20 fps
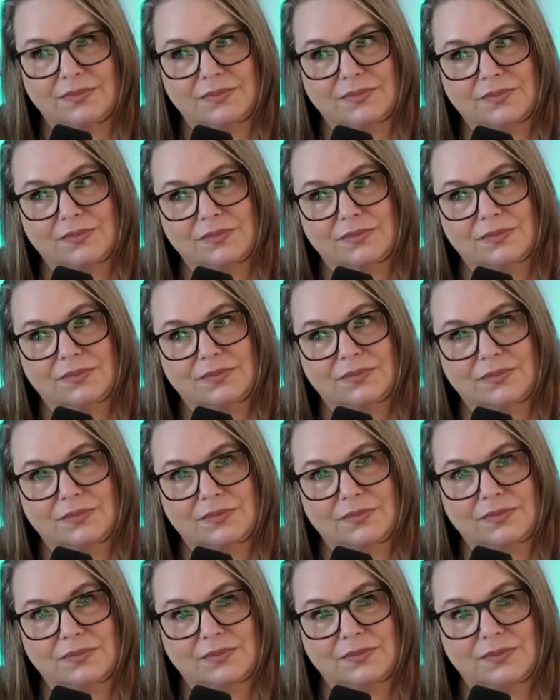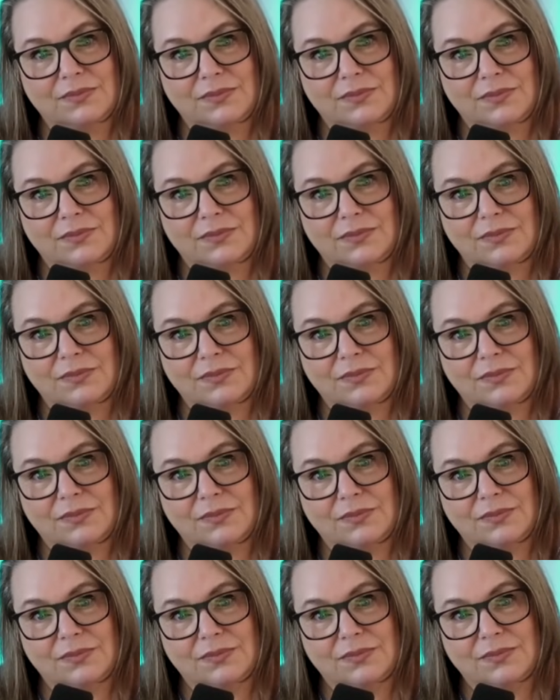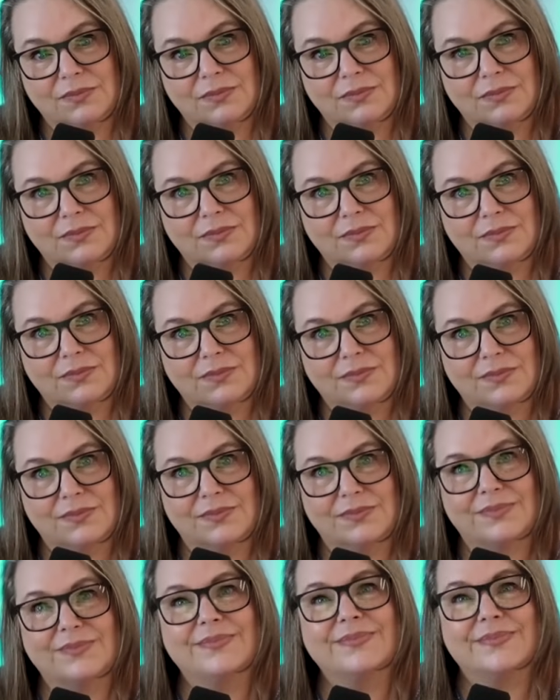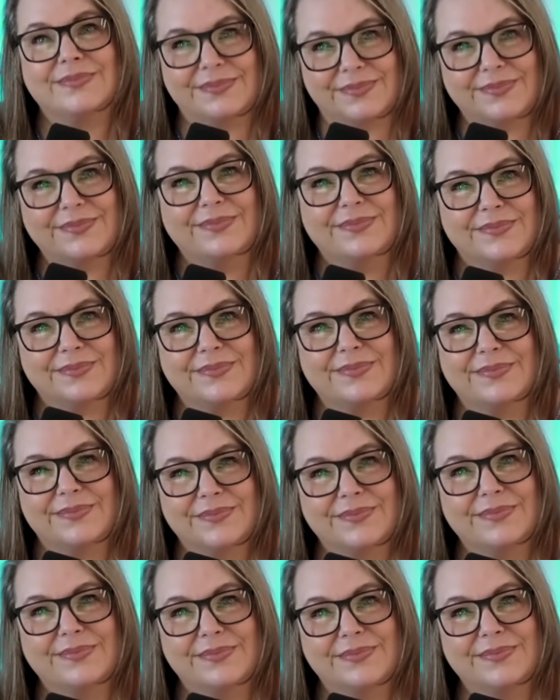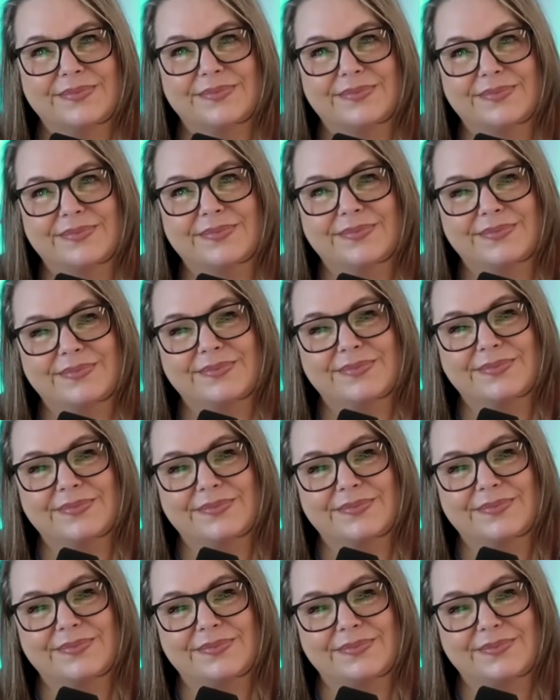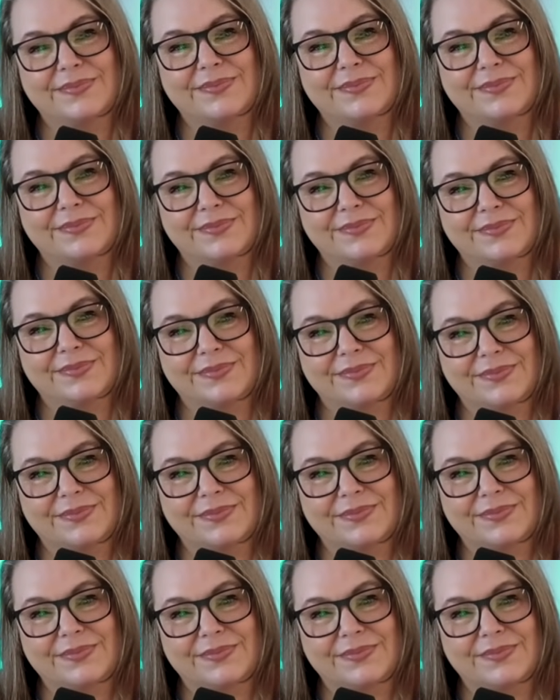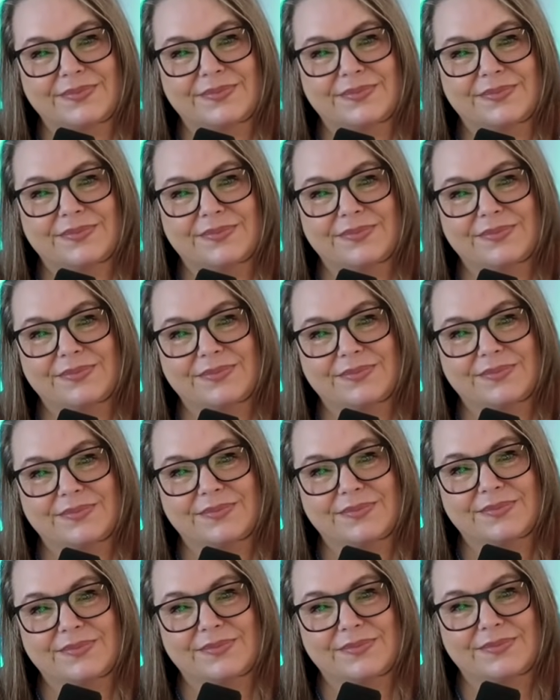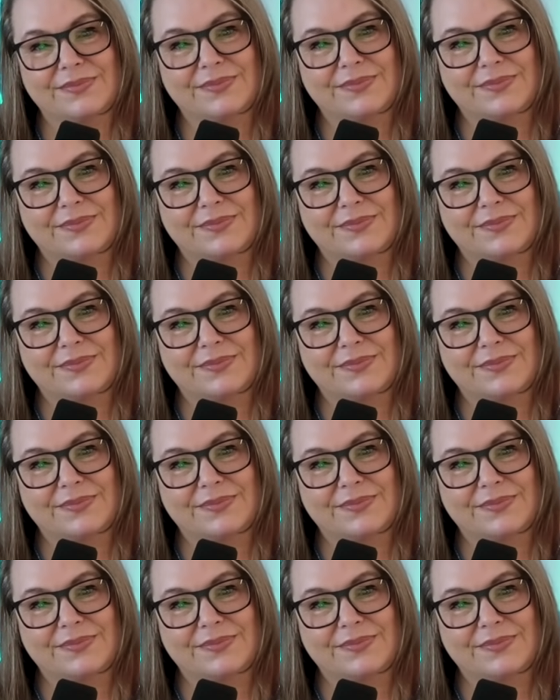(silent)